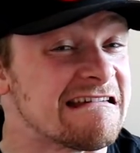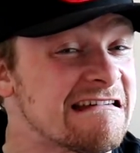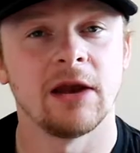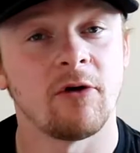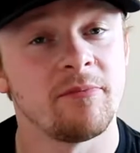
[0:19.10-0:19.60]

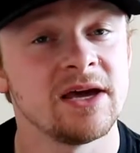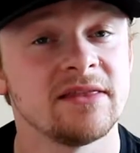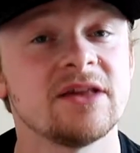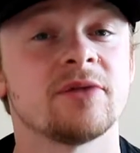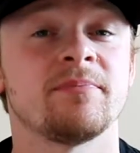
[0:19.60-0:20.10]
Now I picked
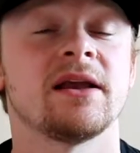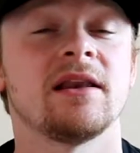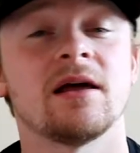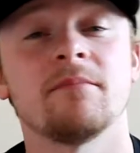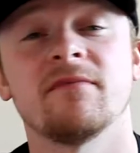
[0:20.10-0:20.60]
this
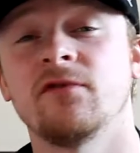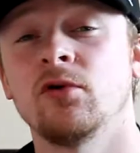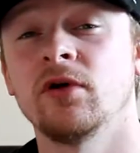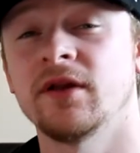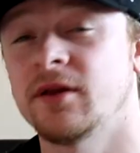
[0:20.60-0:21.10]
pedal up
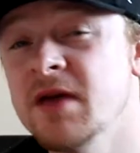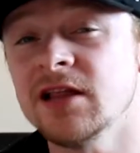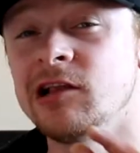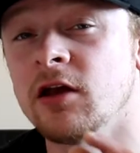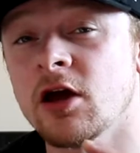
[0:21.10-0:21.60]
for a
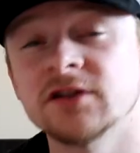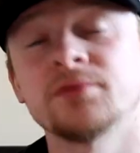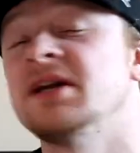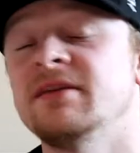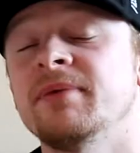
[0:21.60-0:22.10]
smidgen over
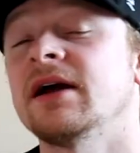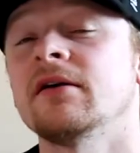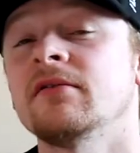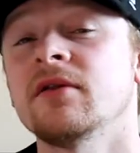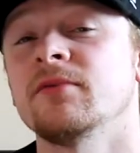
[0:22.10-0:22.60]

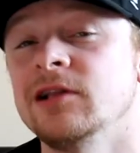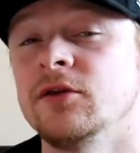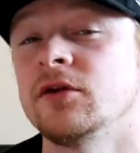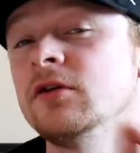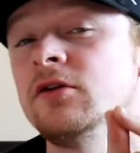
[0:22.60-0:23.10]
£20, which is
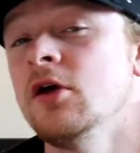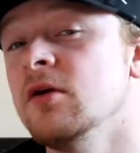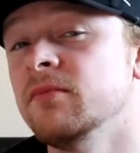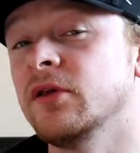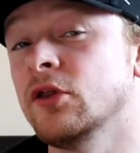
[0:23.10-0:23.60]
good
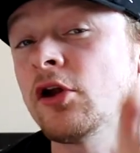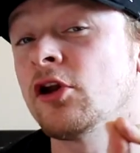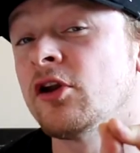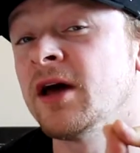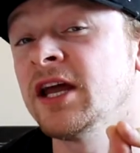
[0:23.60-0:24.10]
because it's not a
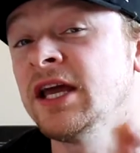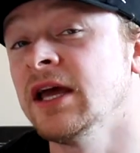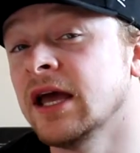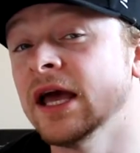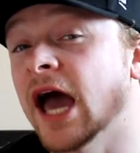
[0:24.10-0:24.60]
lot of money
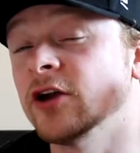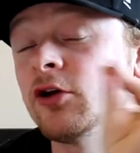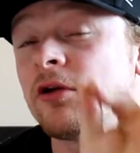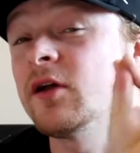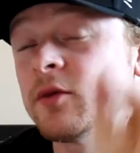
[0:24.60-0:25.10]
and I
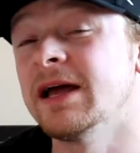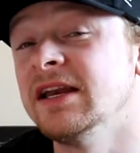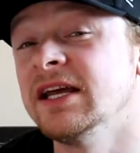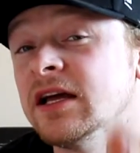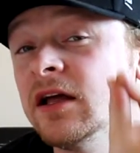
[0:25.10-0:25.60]
don't like
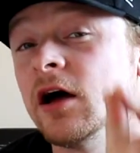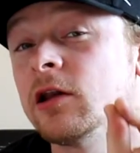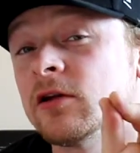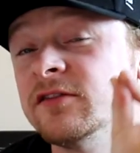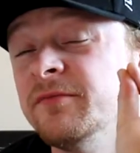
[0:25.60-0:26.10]
spending a
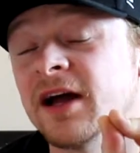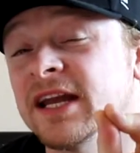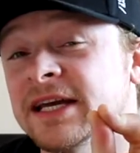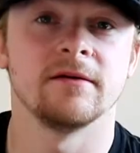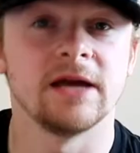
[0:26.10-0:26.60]
lot of
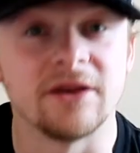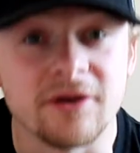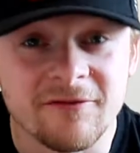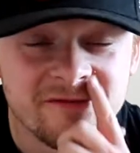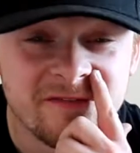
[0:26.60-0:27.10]
money. It's
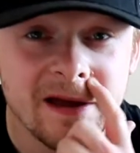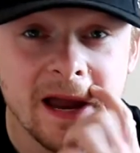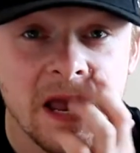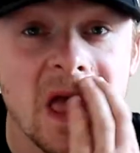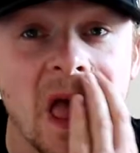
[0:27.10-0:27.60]
a
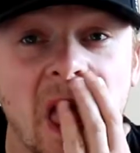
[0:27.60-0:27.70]
very...